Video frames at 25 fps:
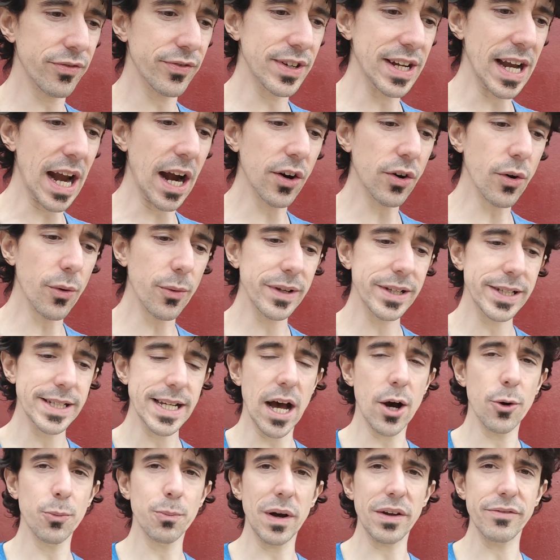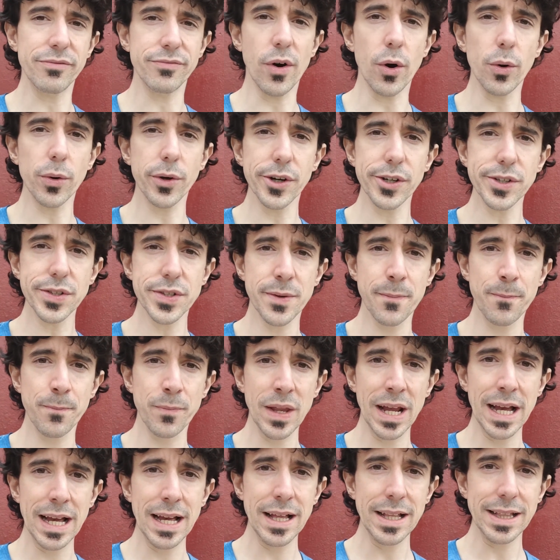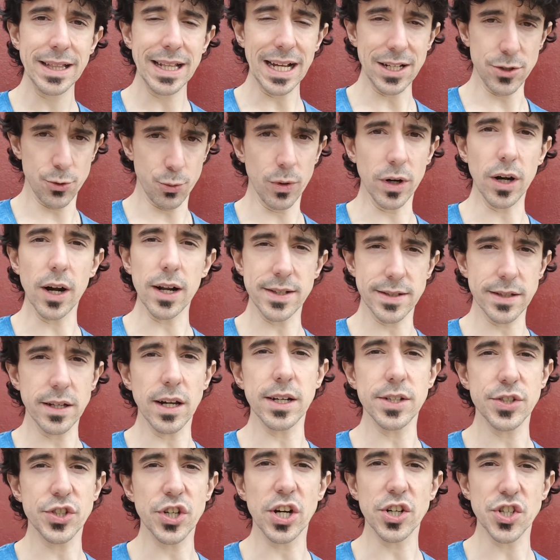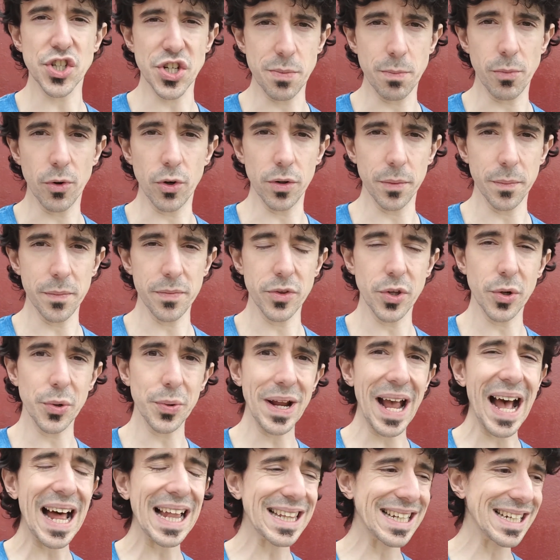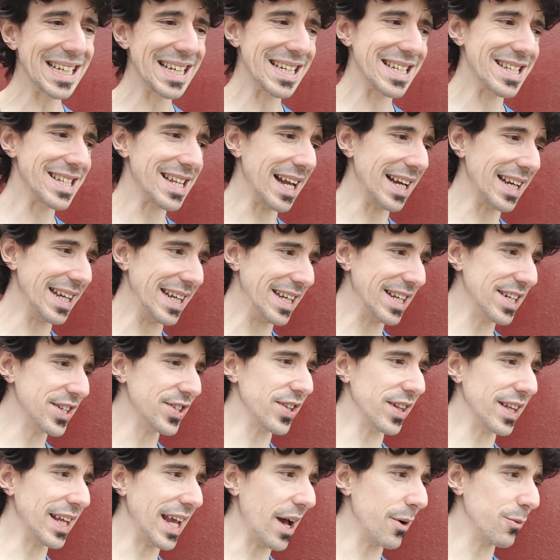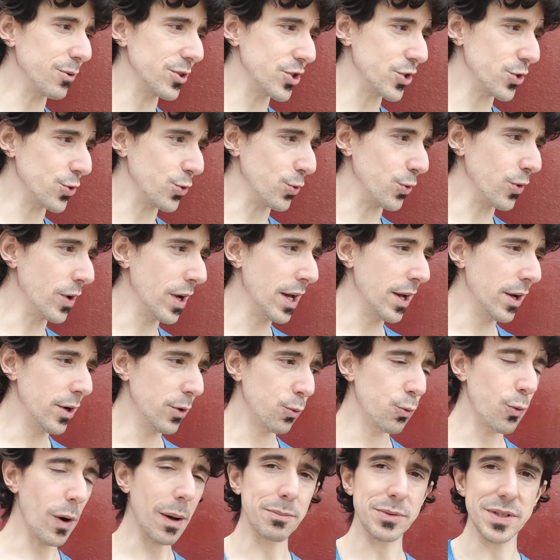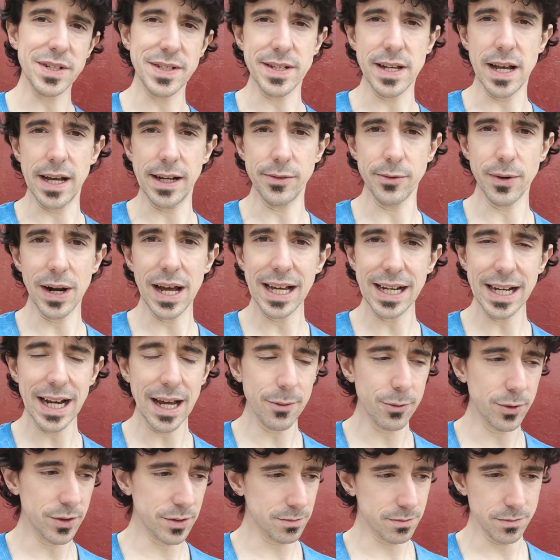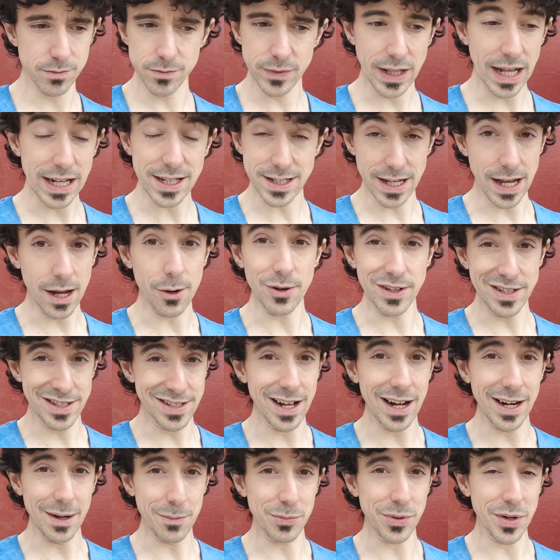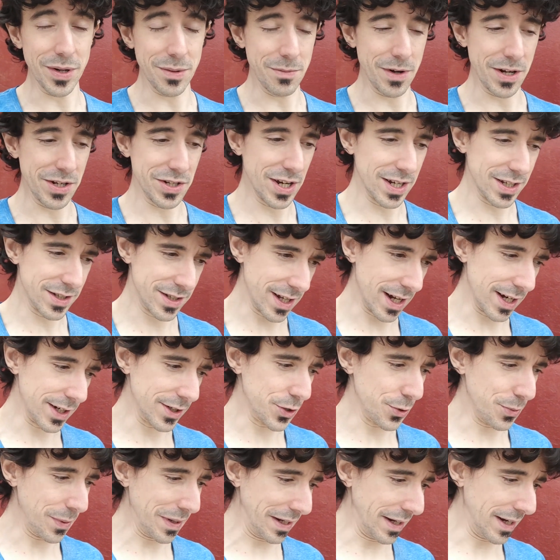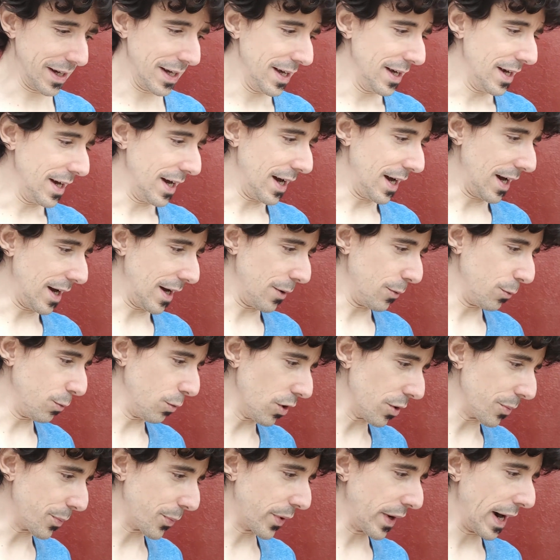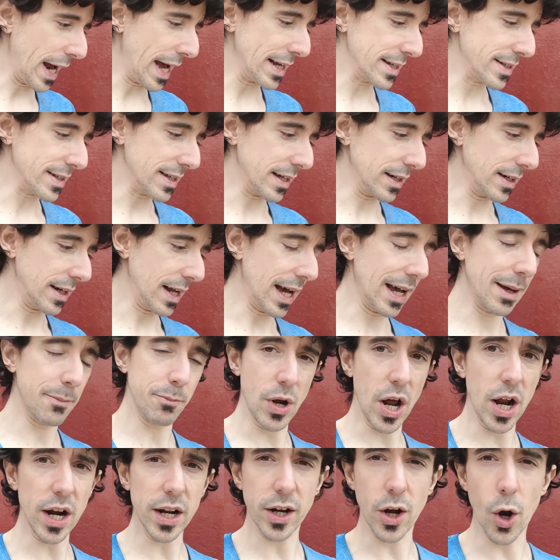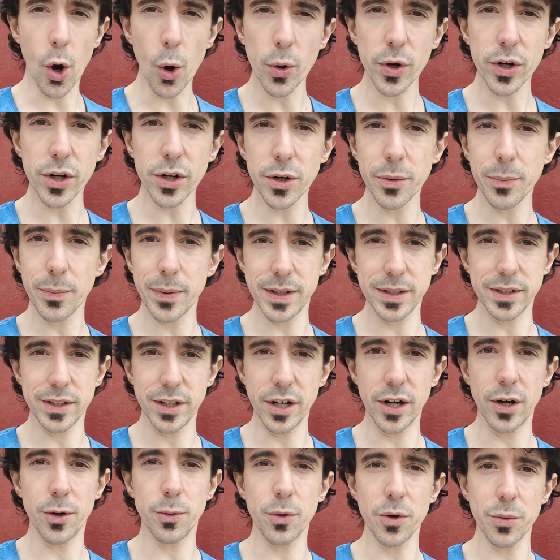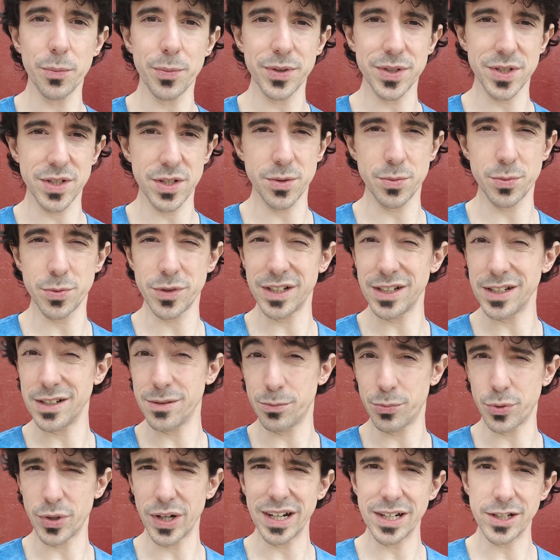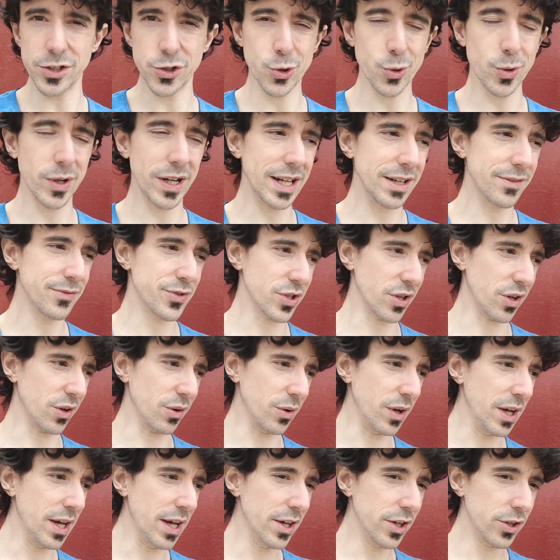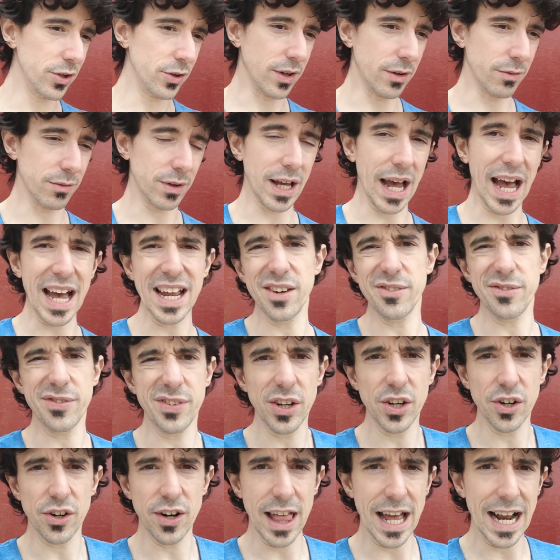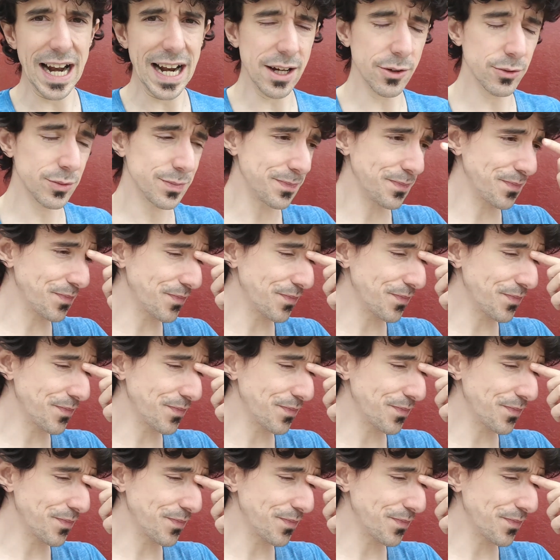narrowing down my focus, that's where I started charging more. The reality is that initially I would do web design, right? That's how I started pretty much. I started doing WordPress, and I'm not a coder, but WordPress is pretty intuitive, so you can kind of figure that out,